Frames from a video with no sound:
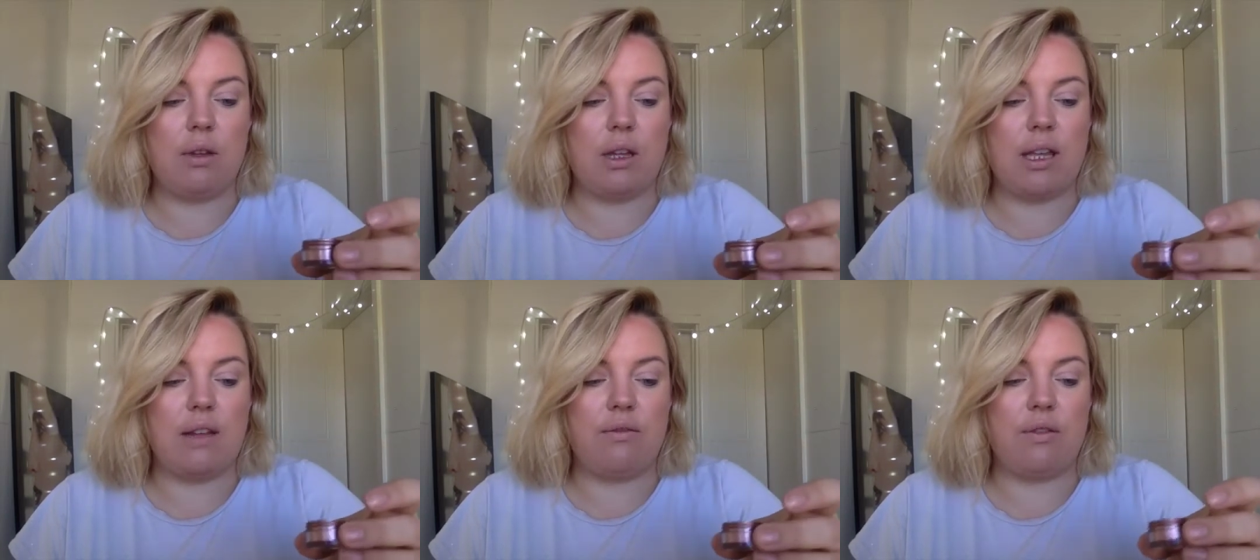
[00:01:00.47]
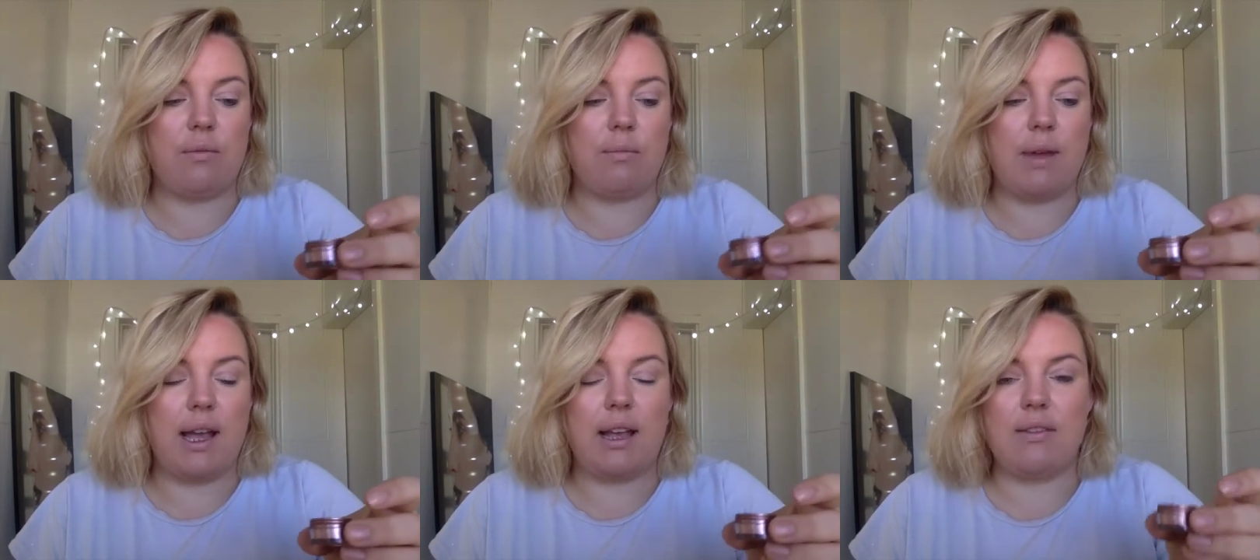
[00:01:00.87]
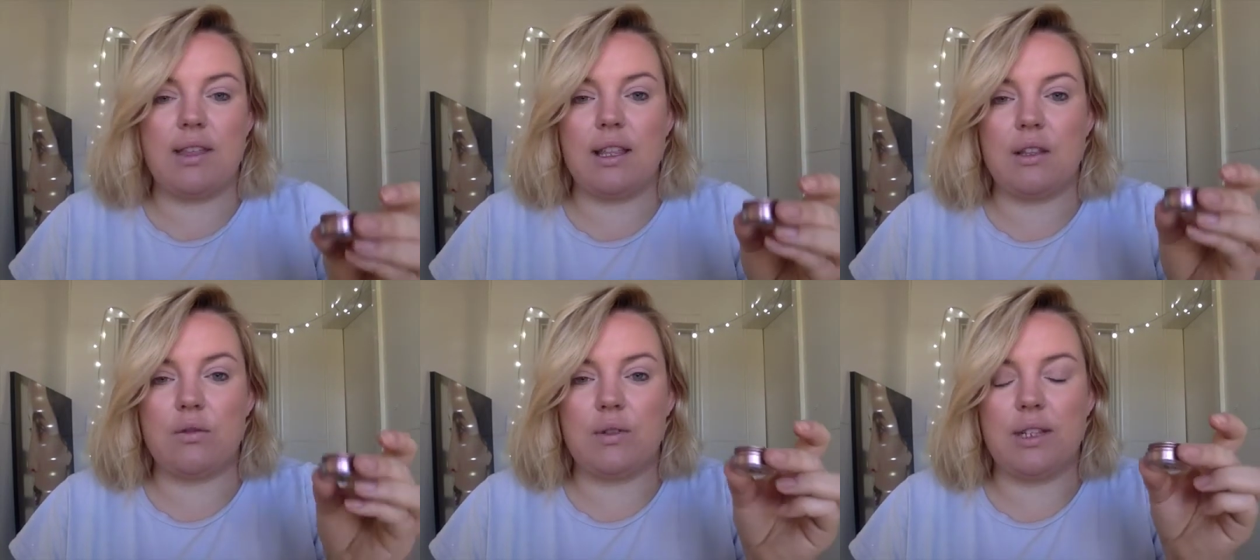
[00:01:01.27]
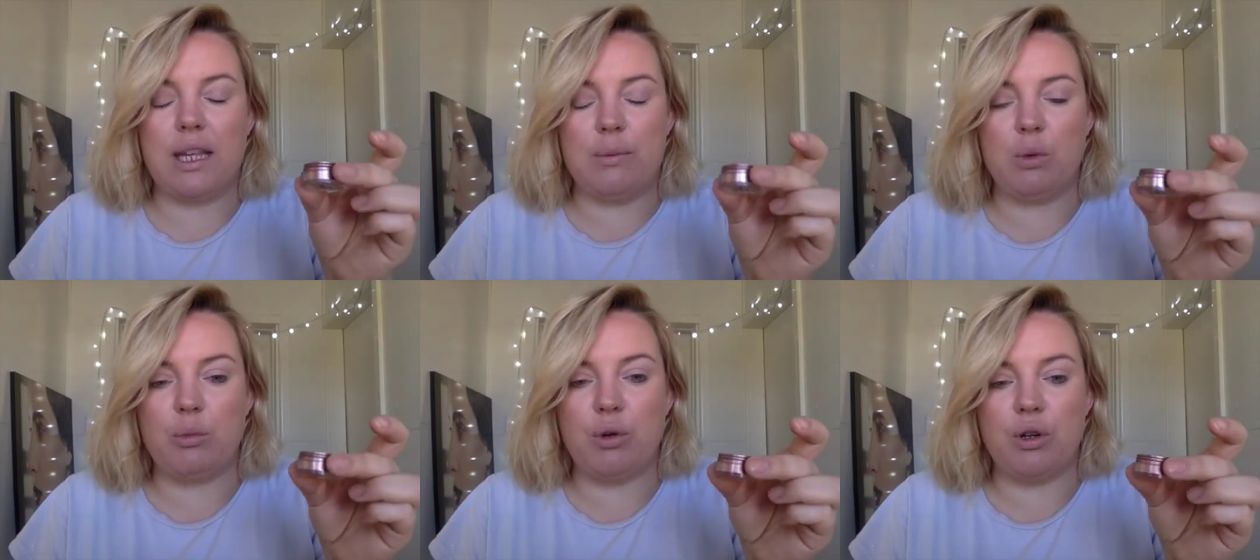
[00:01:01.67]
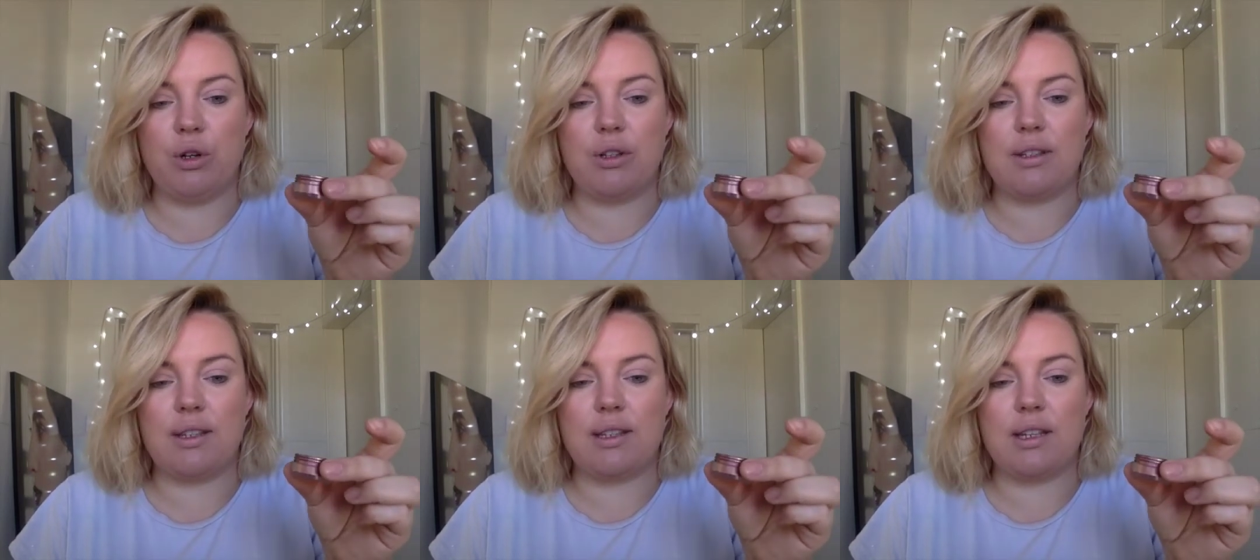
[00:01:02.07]
get from MAC. They're little sample
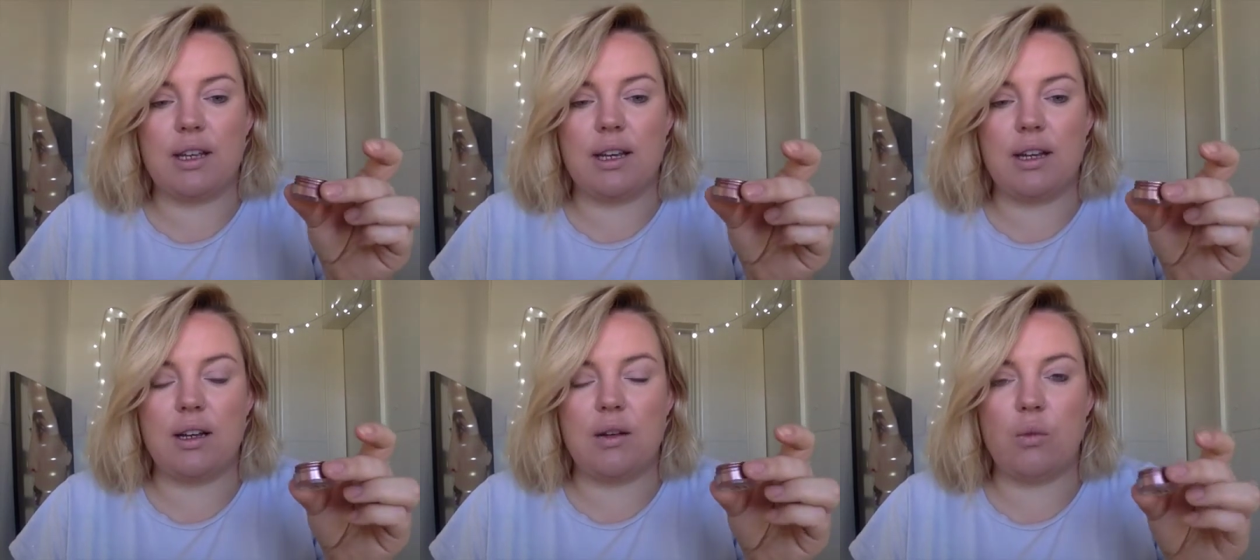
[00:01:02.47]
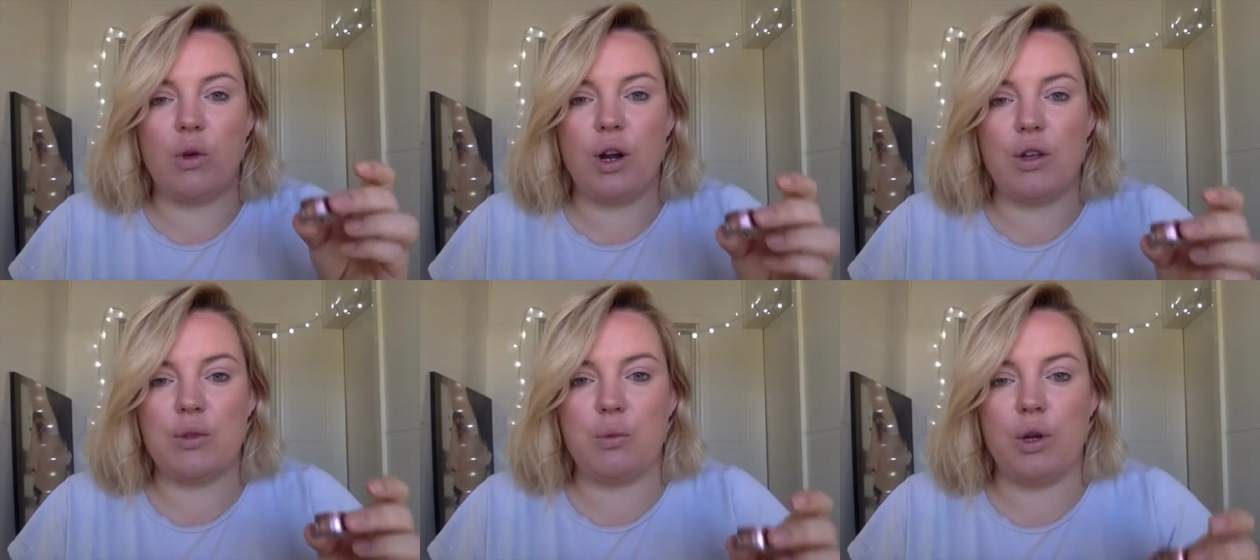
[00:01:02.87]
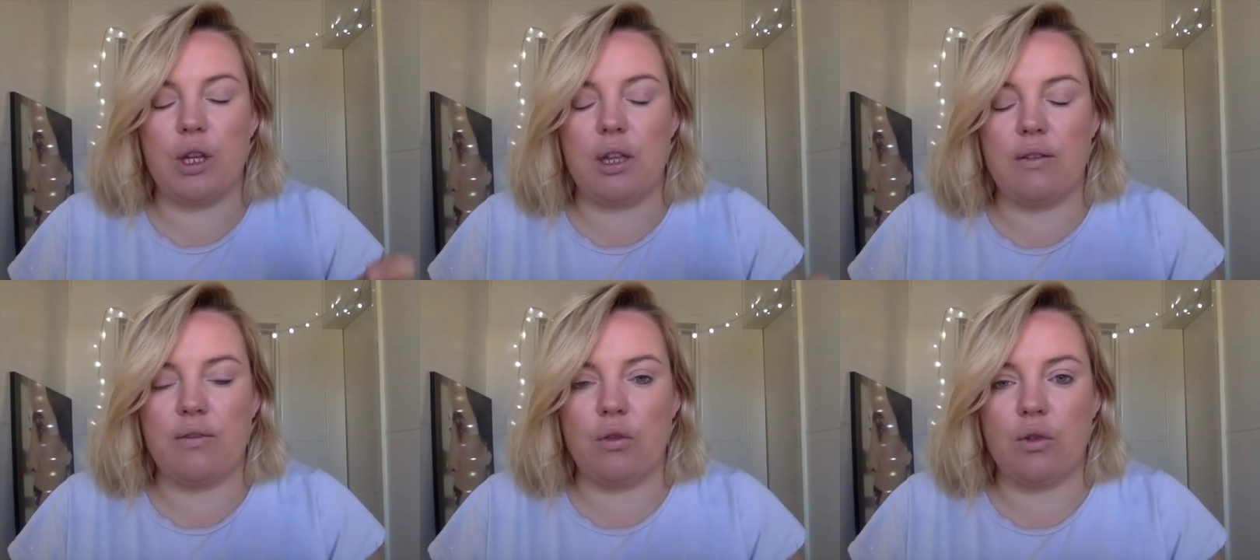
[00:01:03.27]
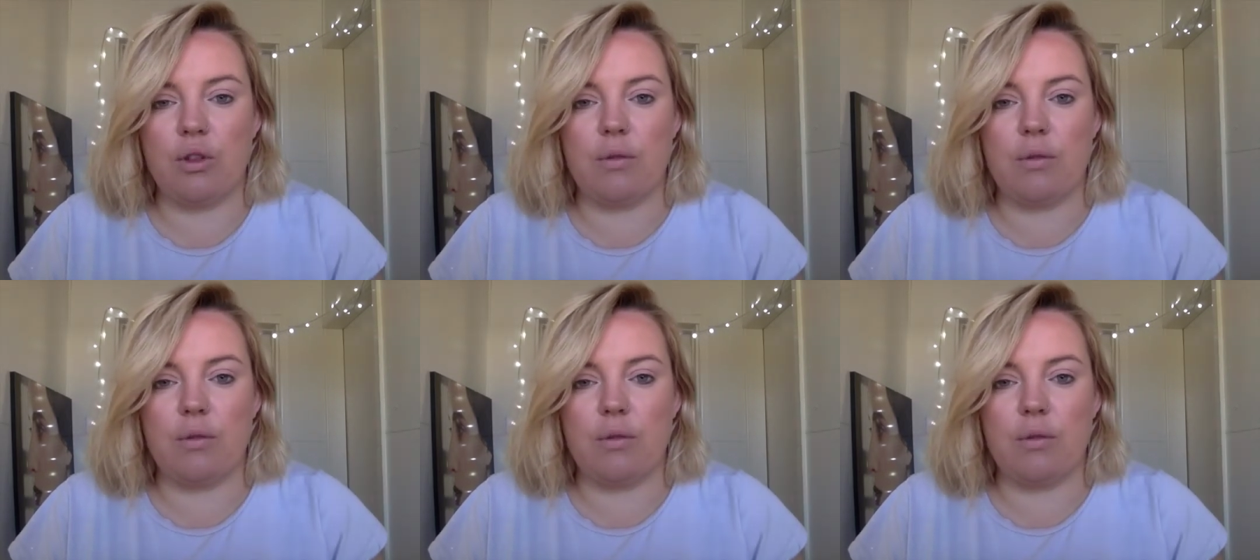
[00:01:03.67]
pots. When I was working for